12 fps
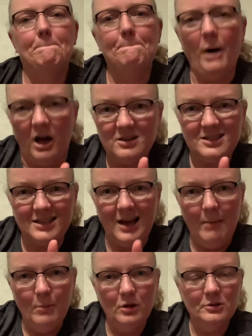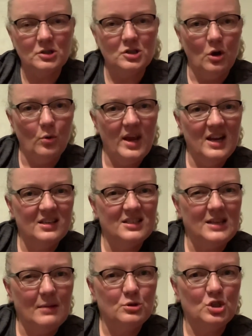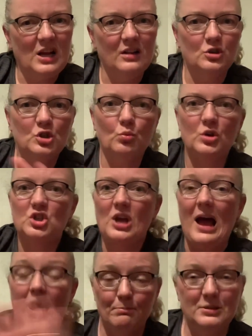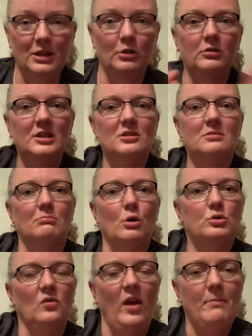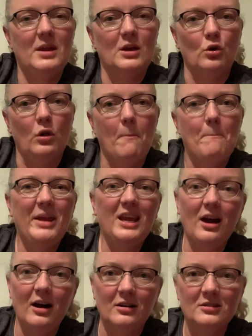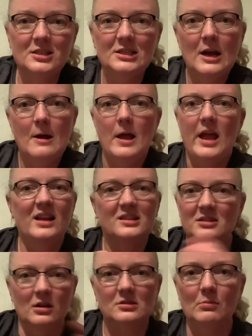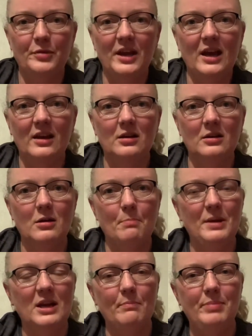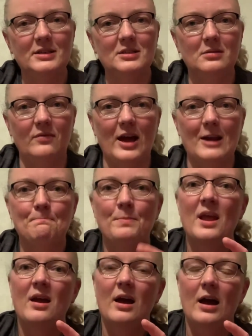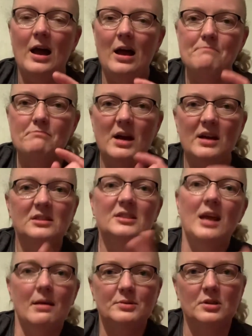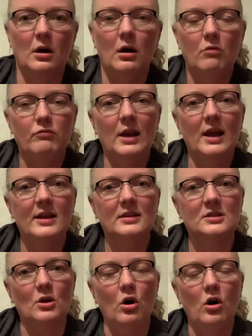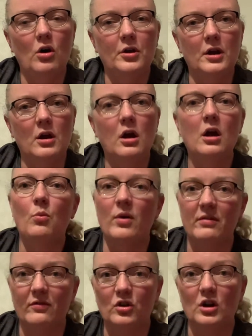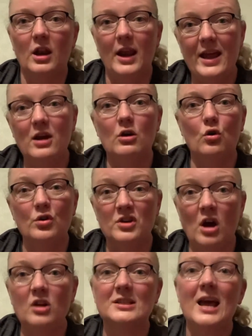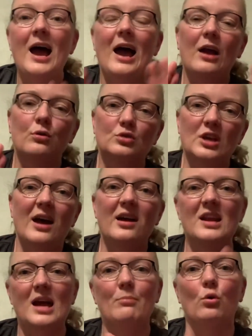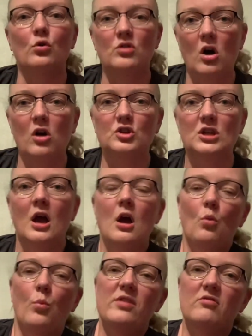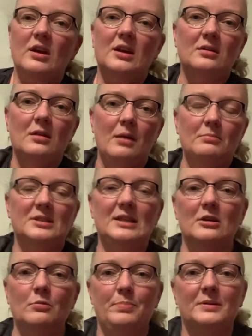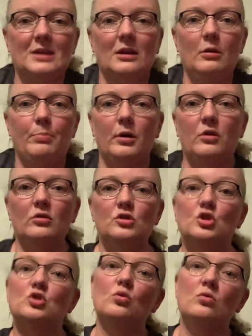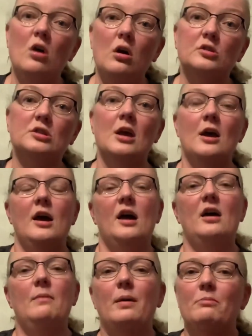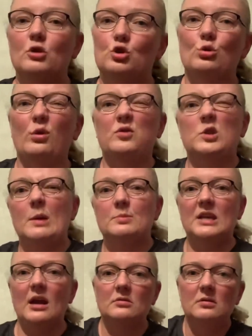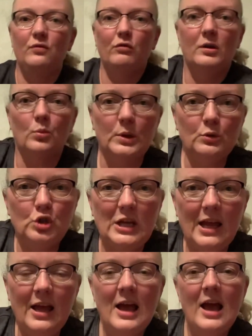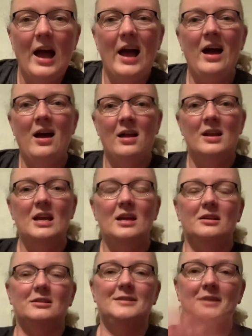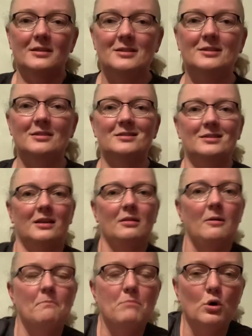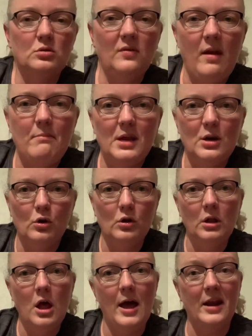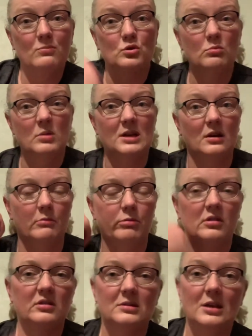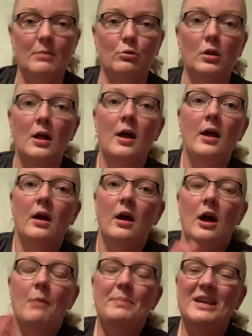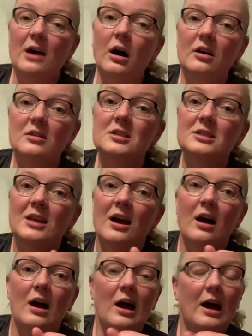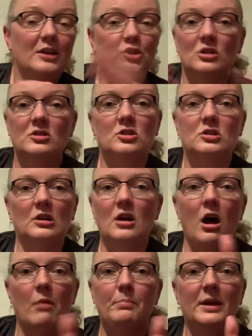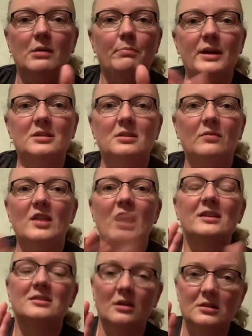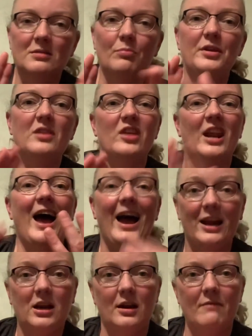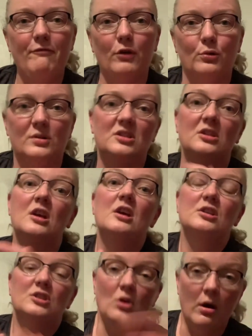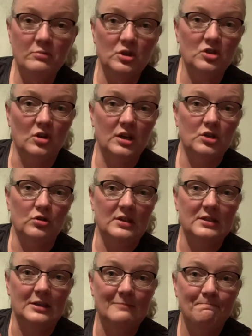But I'm also in a steps challenge, which absolutely doesn't motivate me at all because it's not something I can, be competitive at. my steps are reliant on whether I've got a leg or not, how tired I am or not, whether I can um, stand up stand up on crutches or not. Um, I'm not sure if steps count if you're in a wheelchair, and it just doesn't motivate me at all. And I'm somewhere down at the bottom of the table. Uh, because I just can't be competitive. That's not something that I can influence. So I'm just not interested.